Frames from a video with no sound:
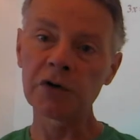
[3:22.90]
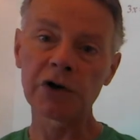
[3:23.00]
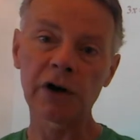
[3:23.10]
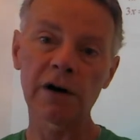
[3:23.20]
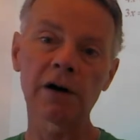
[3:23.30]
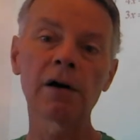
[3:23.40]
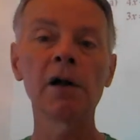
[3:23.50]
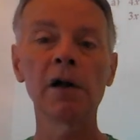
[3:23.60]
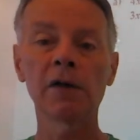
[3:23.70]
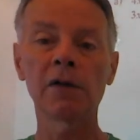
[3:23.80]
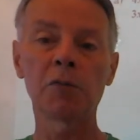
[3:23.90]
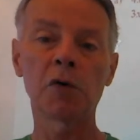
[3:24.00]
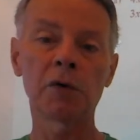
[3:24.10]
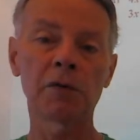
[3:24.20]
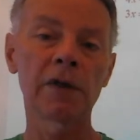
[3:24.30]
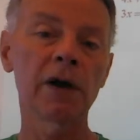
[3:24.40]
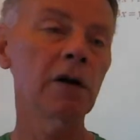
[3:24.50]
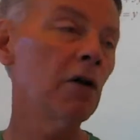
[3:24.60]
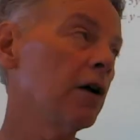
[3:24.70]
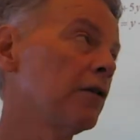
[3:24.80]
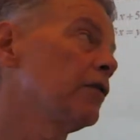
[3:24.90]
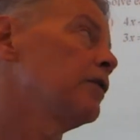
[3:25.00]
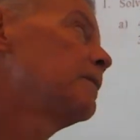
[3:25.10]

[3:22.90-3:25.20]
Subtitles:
share, the point where they cross.